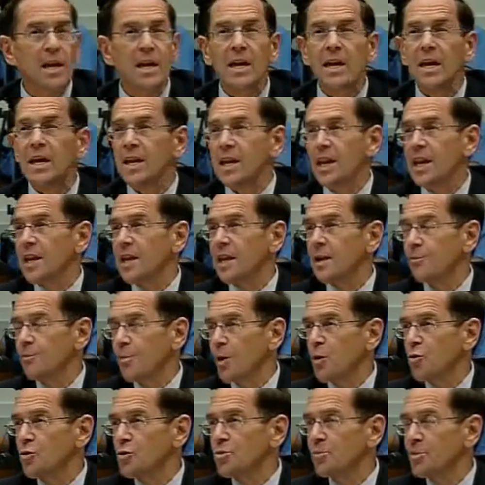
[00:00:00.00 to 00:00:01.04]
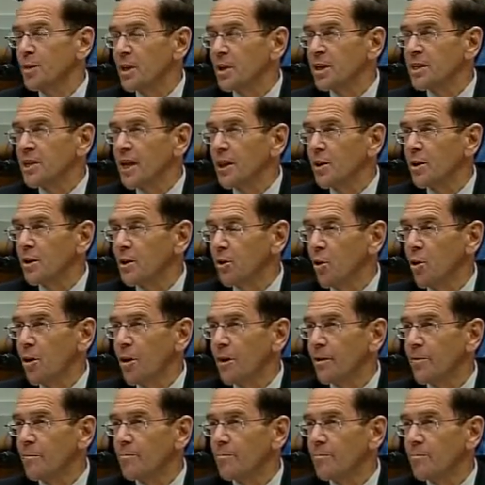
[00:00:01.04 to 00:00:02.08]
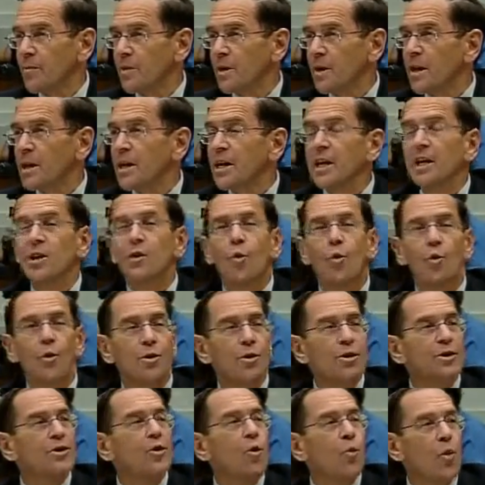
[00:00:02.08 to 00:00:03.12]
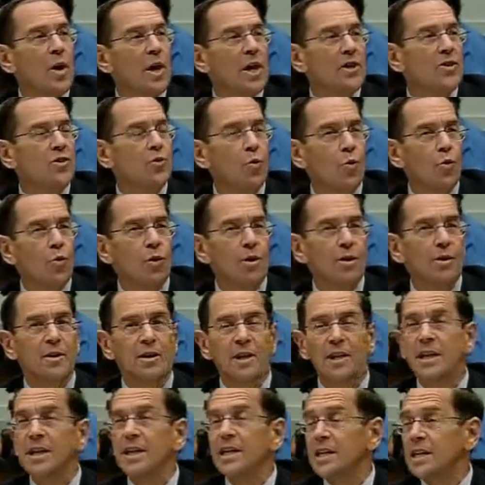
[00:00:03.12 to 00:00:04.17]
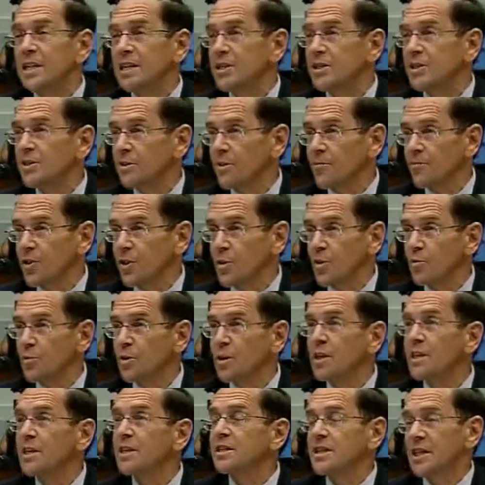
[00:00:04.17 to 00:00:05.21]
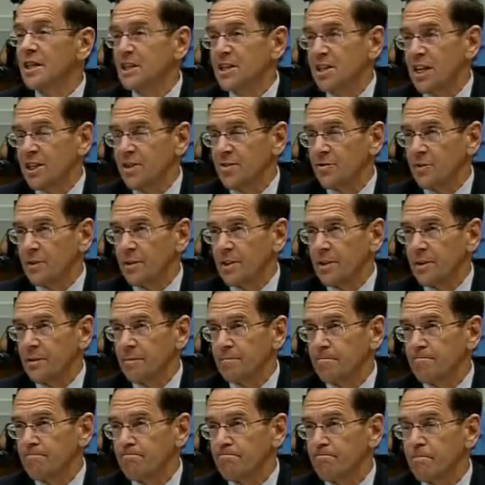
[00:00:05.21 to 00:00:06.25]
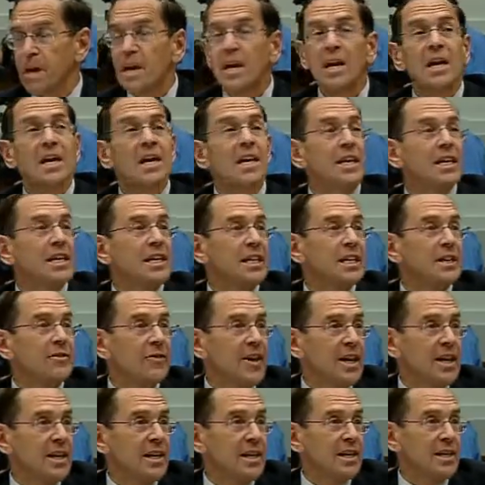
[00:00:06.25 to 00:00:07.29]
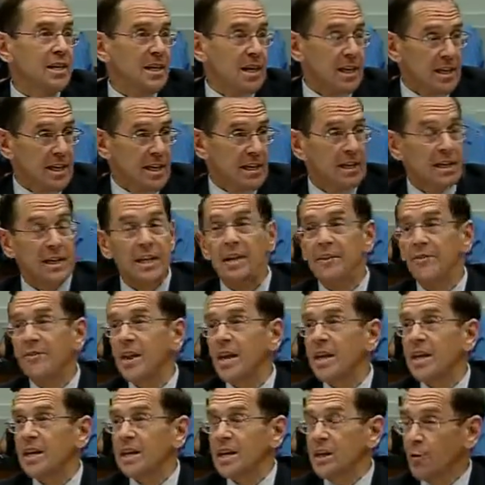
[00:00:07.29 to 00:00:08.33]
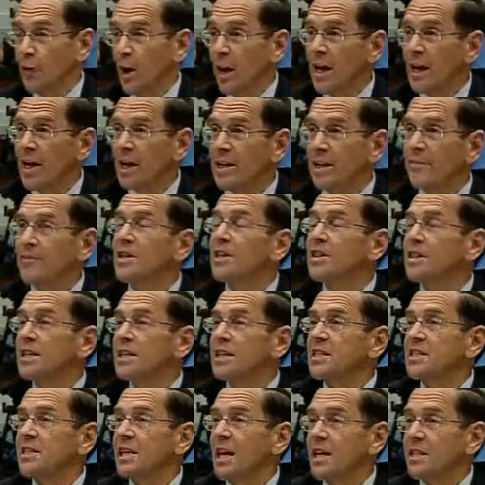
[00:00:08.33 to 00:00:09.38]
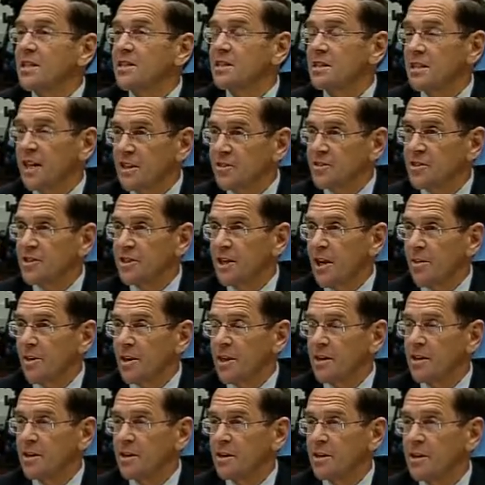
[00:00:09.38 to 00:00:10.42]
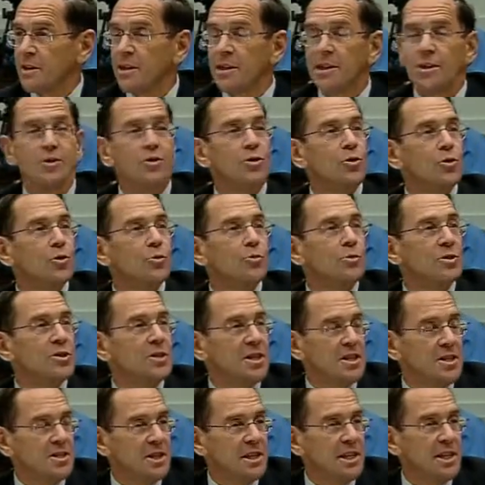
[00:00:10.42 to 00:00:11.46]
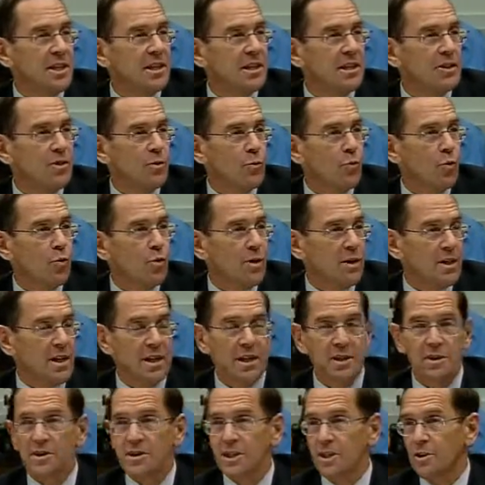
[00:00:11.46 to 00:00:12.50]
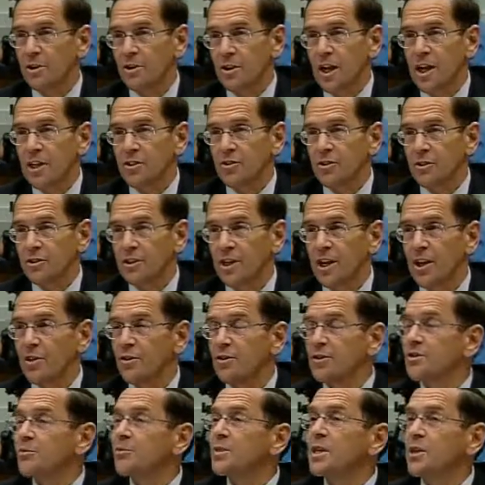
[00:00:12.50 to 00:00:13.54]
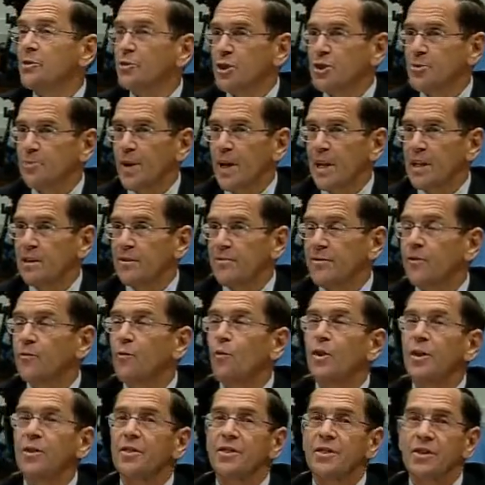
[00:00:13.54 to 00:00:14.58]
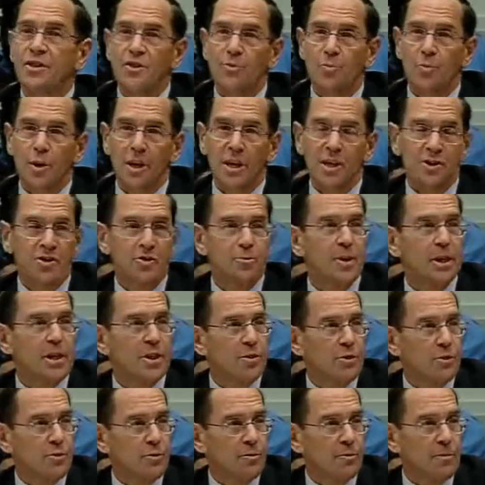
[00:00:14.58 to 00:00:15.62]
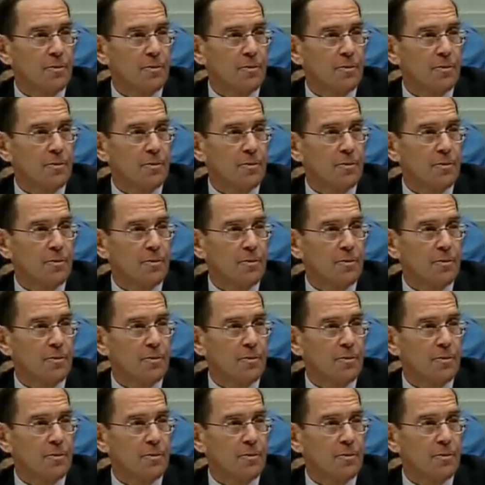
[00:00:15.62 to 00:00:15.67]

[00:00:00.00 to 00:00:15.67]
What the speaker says: he can impose military law in order to wage war, in his view, successfully. He can invade Iran if he thinks that's necessary to succeed in the war against international terrorism, irrespective of what this branch may do.